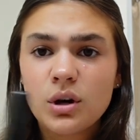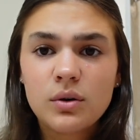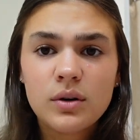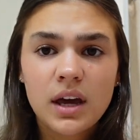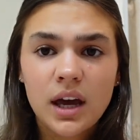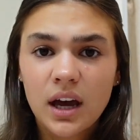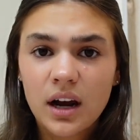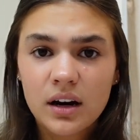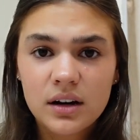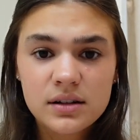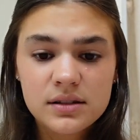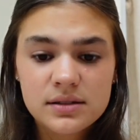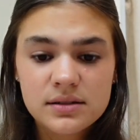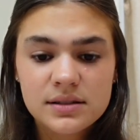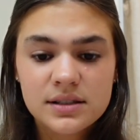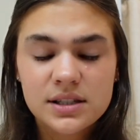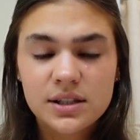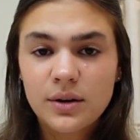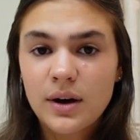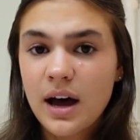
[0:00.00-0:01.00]
who cares?
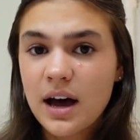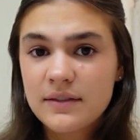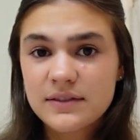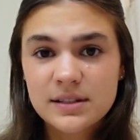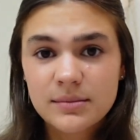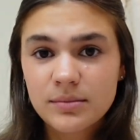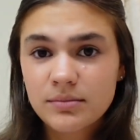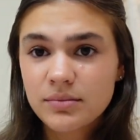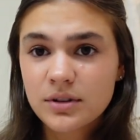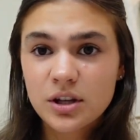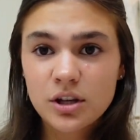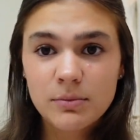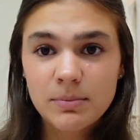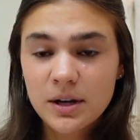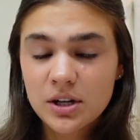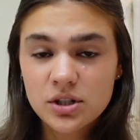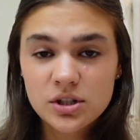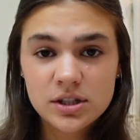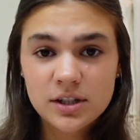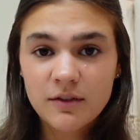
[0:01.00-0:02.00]
Still have some cute
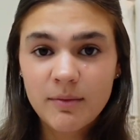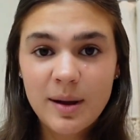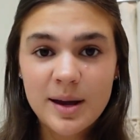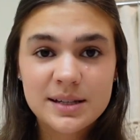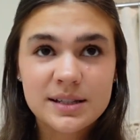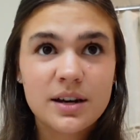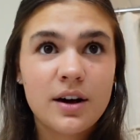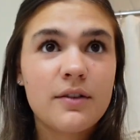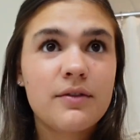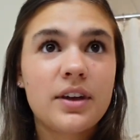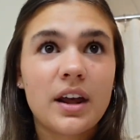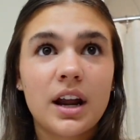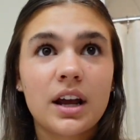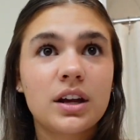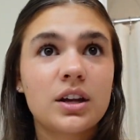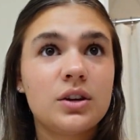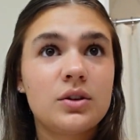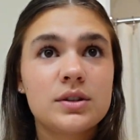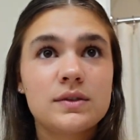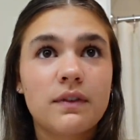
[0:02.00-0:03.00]
pictures of myself that I
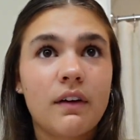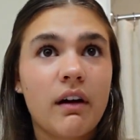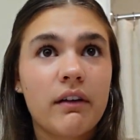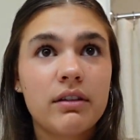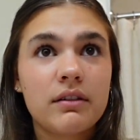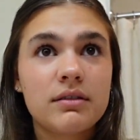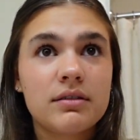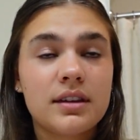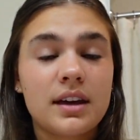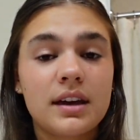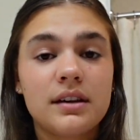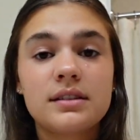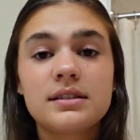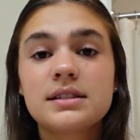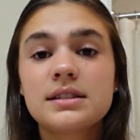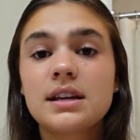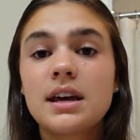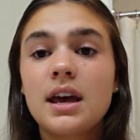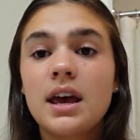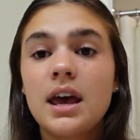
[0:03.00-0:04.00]
can use for other
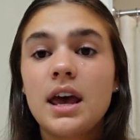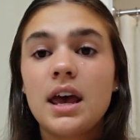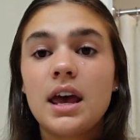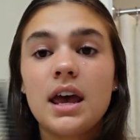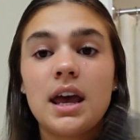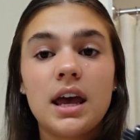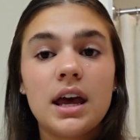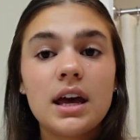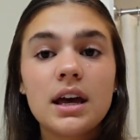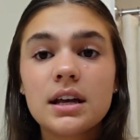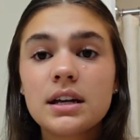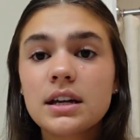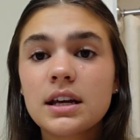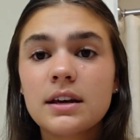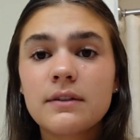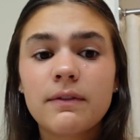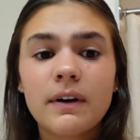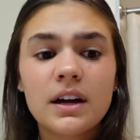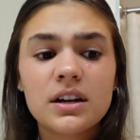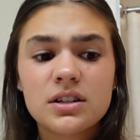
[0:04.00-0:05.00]
things. And
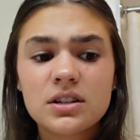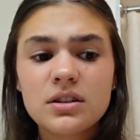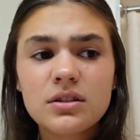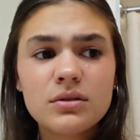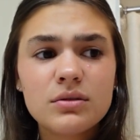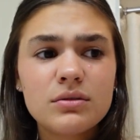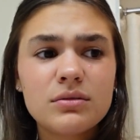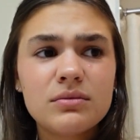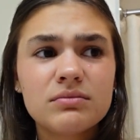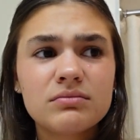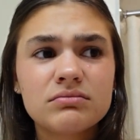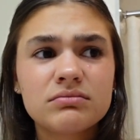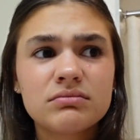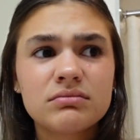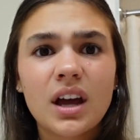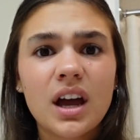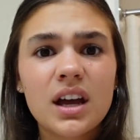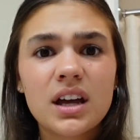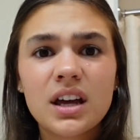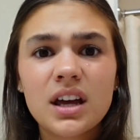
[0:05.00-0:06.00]
if I do,
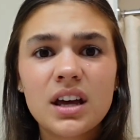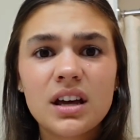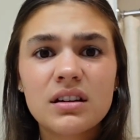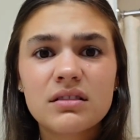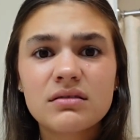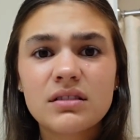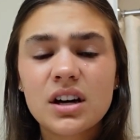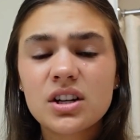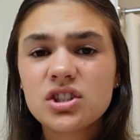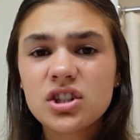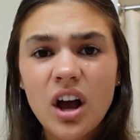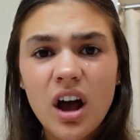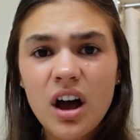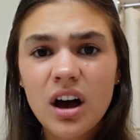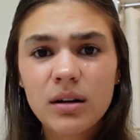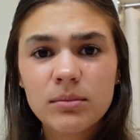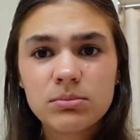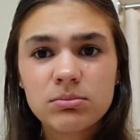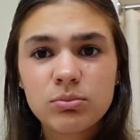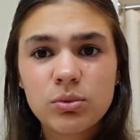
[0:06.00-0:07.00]
I get a
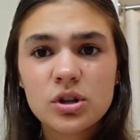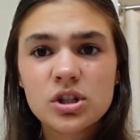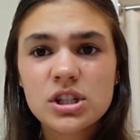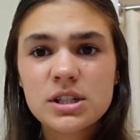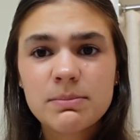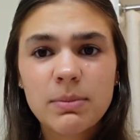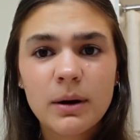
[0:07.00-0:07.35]
job, which is